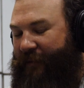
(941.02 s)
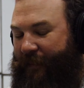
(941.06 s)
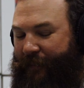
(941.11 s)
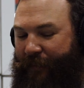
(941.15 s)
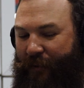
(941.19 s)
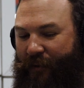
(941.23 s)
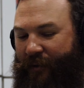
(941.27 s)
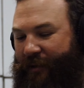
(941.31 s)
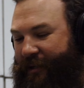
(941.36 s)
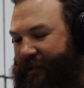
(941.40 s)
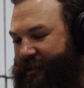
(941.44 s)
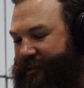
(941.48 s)
you're
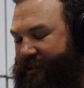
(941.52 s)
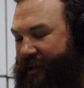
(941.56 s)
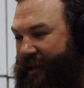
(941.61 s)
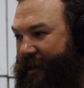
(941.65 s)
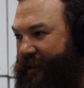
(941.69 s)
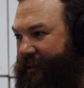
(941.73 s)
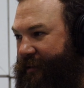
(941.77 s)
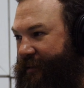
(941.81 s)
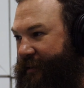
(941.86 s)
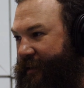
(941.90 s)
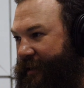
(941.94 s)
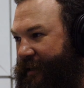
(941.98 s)
pulling a
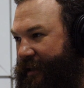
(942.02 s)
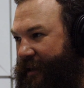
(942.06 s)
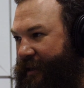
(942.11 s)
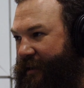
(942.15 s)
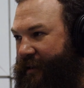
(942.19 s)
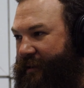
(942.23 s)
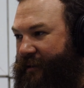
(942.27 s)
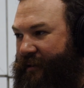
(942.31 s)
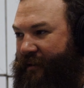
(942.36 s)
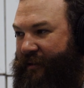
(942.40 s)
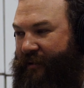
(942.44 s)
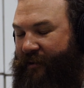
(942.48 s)
trailer
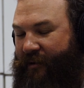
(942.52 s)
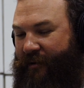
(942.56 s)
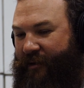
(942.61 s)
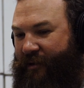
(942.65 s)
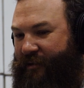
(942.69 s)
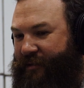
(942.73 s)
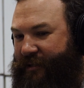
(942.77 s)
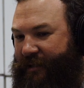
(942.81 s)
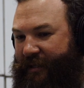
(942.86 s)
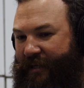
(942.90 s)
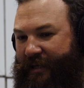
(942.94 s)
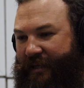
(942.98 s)
again. Mm-hmm. They're
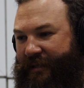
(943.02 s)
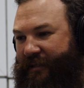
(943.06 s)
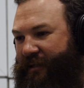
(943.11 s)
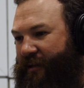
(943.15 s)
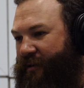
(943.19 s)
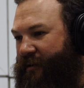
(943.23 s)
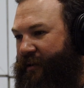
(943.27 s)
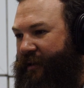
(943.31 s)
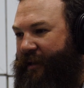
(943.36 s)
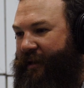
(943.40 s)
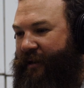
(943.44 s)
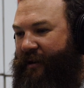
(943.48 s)
usually
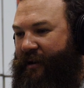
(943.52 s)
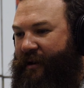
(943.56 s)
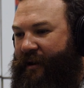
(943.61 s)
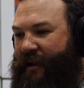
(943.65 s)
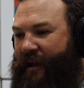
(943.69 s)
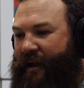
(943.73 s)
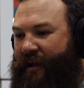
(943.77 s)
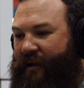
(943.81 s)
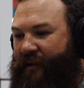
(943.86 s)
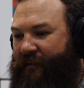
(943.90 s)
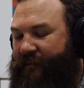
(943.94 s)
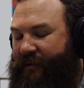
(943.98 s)
easier to get in and
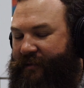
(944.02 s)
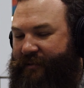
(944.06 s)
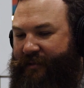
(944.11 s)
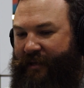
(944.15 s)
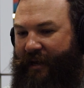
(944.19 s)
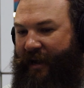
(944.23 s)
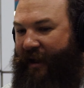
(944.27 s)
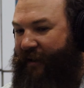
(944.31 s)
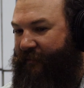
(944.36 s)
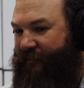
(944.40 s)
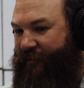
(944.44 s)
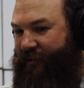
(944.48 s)
out of because they
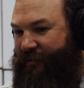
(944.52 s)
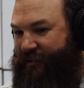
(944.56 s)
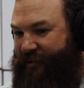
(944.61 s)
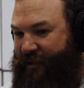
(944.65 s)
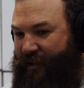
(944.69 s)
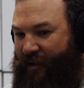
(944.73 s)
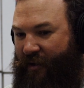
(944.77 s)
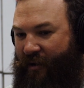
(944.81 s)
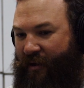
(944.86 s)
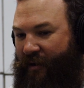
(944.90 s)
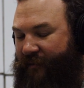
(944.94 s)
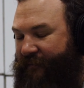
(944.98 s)
have usually
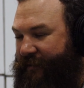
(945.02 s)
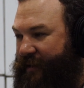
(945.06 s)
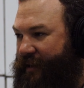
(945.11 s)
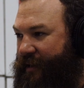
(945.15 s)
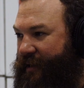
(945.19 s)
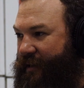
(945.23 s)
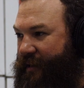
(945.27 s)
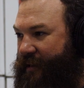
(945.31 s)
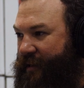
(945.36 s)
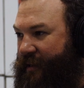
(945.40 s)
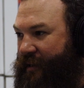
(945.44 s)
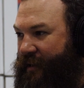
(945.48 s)

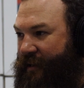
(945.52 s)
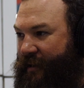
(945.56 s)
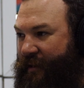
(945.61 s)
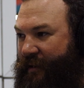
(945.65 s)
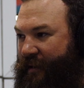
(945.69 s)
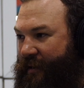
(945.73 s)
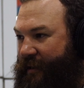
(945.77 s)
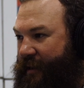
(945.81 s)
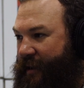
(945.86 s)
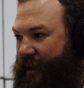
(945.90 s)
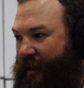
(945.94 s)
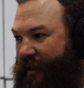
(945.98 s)
RV
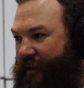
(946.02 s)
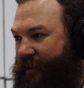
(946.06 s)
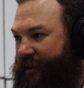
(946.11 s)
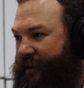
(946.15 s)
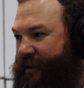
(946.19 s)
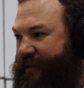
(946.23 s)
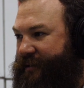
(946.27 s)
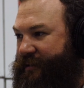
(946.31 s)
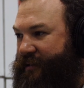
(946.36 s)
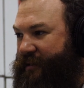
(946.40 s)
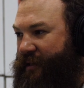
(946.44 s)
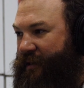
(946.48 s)

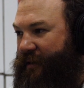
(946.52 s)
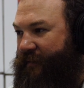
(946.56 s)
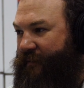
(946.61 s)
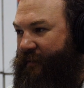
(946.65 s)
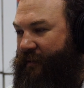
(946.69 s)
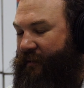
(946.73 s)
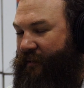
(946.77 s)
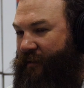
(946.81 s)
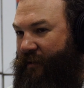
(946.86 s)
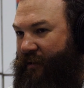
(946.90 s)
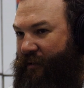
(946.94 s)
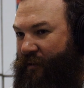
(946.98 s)
areas,
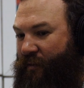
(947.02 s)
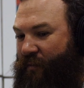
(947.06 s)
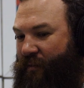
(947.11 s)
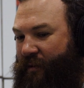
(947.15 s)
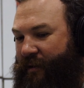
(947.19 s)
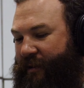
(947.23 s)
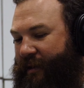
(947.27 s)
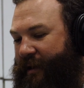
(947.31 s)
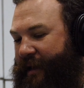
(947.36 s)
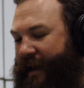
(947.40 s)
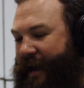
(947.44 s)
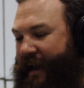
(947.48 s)
even you know where
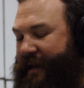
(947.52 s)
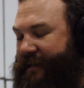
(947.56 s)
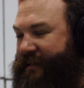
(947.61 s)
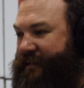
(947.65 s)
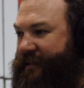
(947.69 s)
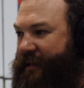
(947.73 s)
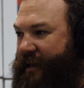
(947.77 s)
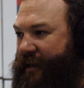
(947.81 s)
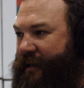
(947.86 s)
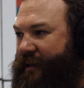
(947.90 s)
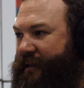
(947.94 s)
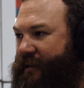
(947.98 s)
the gas
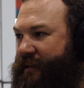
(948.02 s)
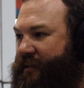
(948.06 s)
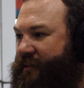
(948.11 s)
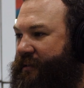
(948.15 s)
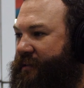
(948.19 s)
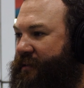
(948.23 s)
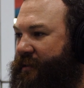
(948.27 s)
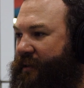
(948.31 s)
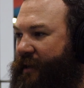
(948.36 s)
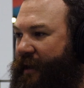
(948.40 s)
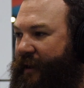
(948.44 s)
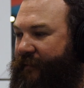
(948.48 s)
side
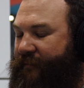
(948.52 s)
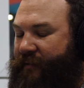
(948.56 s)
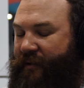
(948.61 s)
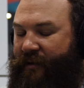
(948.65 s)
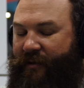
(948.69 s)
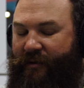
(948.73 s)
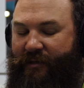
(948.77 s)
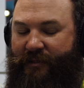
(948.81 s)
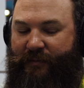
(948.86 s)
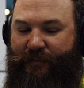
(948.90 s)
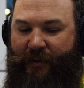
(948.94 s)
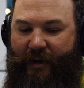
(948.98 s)
is. Yep. They have
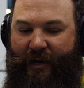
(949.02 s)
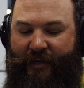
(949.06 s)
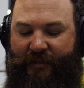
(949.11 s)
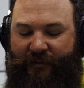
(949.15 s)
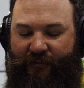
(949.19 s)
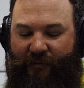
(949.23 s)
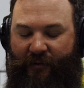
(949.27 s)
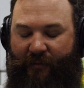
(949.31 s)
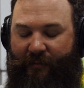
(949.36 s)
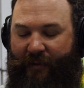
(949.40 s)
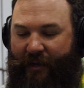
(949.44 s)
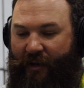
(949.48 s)
uh, spots
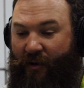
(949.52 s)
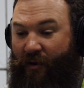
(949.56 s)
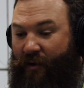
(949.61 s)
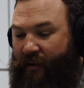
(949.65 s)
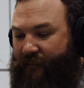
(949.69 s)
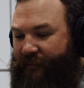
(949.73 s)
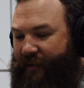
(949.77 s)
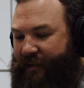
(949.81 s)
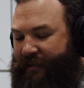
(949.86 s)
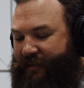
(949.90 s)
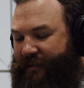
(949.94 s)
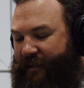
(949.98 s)
for big
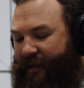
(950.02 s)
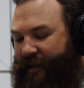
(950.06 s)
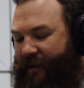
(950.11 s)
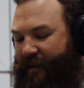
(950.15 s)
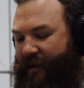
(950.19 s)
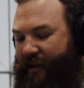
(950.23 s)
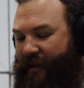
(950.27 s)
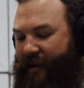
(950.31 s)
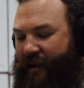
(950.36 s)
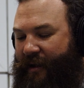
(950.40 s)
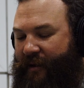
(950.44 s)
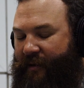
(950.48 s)
RVs to get in
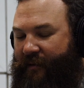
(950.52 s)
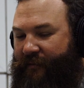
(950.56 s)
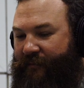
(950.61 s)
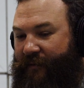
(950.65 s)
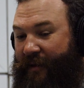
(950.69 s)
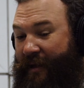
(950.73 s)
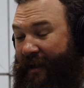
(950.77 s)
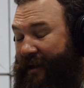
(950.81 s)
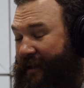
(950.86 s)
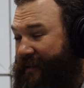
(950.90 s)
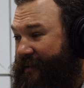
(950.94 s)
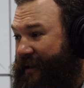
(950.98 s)
and out of.
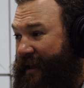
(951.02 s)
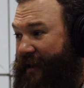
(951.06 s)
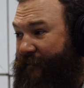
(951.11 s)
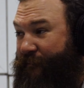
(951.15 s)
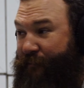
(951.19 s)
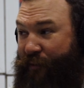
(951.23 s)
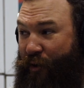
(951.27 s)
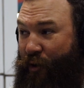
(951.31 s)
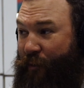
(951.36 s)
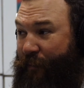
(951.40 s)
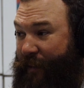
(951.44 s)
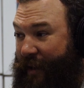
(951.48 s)
They have
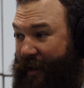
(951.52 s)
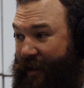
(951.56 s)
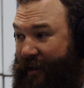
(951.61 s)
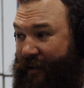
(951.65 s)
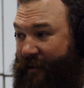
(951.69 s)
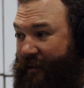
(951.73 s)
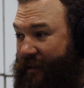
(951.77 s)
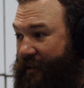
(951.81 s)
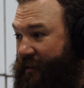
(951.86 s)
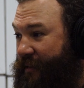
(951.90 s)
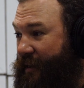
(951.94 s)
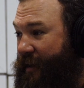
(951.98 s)
propane,
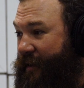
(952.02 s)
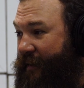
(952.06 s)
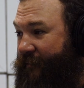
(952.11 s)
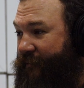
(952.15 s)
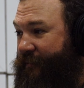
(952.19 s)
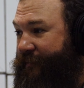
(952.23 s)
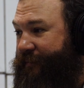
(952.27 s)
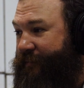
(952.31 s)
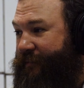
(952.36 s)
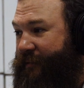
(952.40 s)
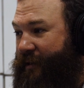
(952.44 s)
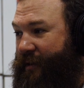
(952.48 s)
a lot of
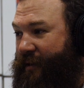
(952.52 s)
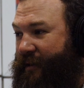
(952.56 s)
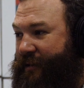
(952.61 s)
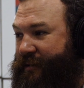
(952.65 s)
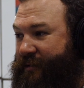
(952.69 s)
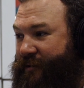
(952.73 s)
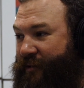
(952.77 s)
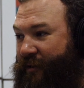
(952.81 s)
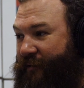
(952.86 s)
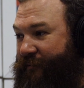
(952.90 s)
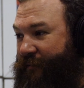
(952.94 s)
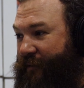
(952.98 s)
them. Uh,
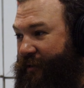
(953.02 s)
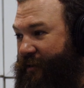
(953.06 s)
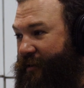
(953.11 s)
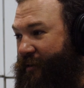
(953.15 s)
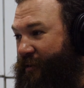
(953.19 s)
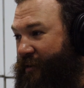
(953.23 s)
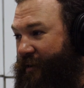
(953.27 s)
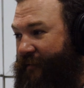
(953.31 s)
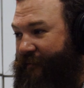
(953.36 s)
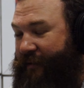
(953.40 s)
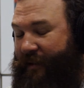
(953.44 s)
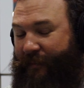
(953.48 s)
so if you're an
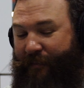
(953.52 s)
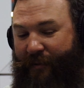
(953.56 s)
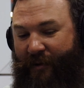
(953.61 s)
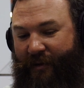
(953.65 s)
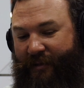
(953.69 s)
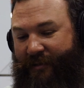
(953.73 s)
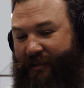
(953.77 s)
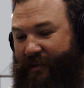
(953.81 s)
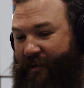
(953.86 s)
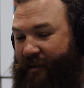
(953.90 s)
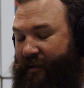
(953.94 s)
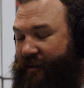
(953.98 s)
RV
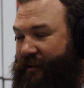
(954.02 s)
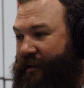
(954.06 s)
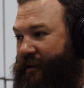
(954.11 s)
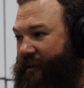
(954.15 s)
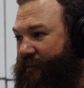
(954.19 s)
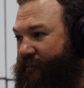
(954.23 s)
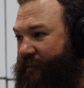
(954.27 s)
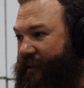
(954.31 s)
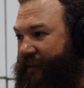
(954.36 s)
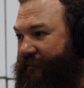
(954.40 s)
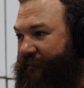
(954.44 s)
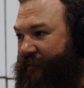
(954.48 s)
person and you need a
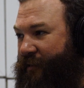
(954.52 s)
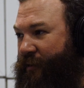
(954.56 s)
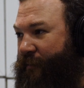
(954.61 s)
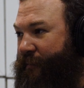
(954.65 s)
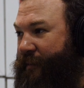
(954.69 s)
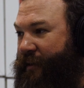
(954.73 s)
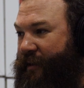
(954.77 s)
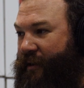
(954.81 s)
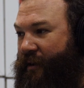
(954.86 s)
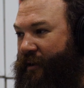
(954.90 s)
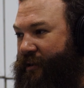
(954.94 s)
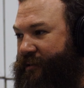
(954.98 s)
refill,
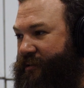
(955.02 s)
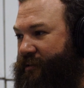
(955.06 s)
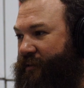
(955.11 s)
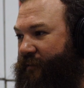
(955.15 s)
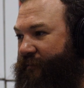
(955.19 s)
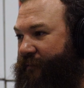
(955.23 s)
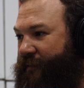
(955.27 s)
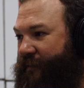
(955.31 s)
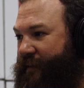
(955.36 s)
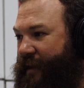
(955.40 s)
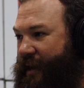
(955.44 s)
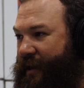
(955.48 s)
but also
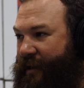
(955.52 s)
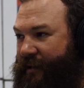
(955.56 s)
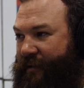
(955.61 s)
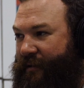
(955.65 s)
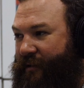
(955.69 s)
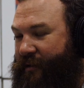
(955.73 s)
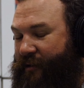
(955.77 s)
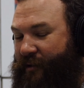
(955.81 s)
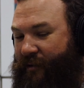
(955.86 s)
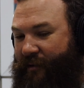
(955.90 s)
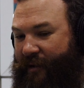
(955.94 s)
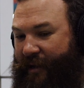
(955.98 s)
if you've got
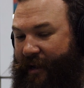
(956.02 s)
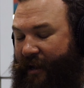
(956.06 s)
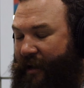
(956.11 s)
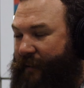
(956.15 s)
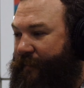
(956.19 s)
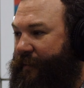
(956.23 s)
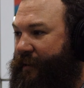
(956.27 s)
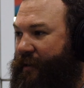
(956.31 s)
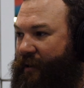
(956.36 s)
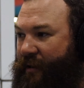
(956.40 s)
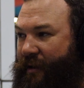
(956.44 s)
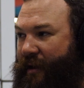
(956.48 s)
you know
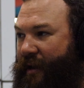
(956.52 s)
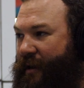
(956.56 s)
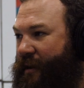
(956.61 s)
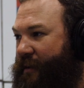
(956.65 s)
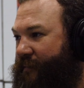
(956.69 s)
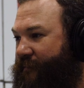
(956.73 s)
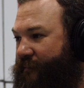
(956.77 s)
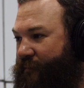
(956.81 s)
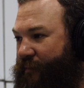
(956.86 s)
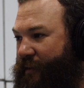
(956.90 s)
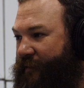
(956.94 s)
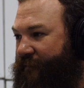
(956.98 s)
camping and you got to
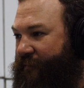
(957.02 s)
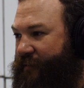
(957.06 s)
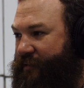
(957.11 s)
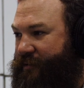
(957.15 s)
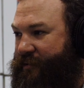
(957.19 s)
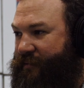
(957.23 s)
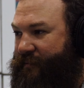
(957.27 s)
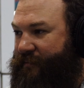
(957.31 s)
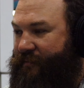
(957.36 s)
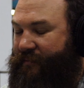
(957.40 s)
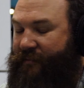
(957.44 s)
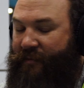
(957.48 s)
refill
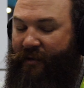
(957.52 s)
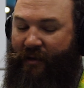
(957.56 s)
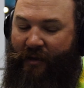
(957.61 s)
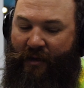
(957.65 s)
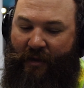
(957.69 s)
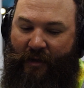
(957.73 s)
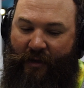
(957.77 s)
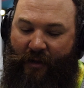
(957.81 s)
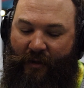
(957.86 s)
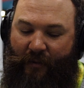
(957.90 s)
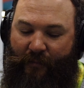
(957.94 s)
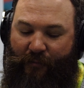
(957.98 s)
some
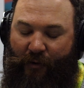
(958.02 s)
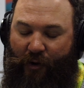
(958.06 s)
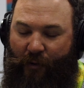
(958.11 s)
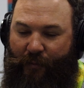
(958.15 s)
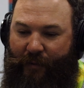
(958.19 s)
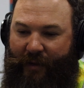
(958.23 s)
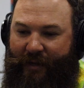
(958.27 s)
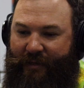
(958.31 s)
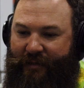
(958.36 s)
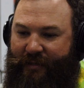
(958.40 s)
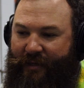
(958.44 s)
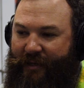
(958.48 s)

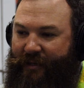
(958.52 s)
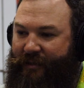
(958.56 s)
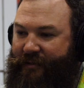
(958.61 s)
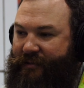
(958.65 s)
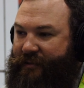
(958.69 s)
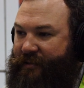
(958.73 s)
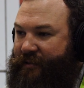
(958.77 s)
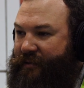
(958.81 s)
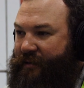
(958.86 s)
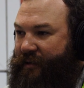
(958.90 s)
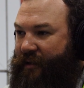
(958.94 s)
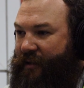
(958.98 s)
propane
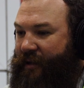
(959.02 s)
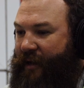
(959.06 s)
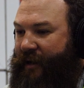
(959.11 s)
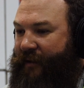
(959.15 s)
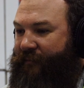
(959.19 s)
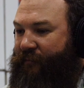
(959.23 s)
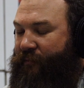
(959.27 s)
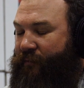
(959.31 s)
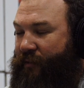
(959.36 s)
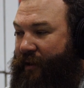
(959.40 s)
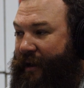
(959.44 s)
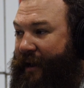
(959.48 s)
tanks, a lot of
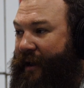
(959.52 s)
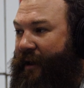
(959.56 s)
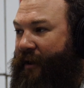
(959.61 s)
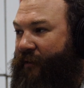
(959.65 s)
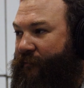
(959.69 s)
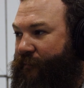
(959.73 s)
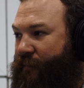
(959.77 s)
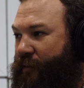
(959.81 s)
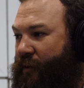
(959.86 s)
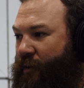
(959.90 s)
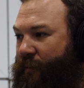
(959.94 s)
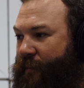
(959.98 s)
them will
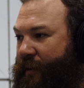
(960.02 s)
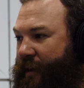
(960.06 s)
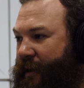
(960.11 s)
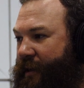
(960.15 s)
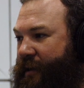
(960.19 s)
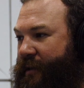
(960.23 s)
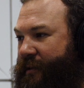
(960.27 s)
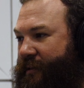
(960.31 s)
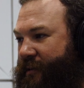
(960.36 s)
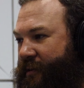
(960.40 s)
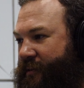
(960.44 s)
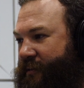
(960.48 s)
have propane
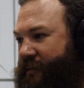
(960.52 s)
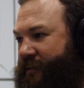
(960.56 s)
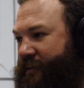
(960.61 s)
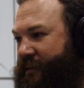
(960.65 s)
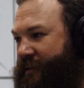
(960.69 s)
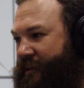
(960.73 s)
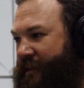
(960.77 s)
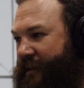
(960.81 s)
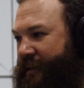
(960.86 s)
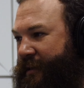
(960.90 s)
at those.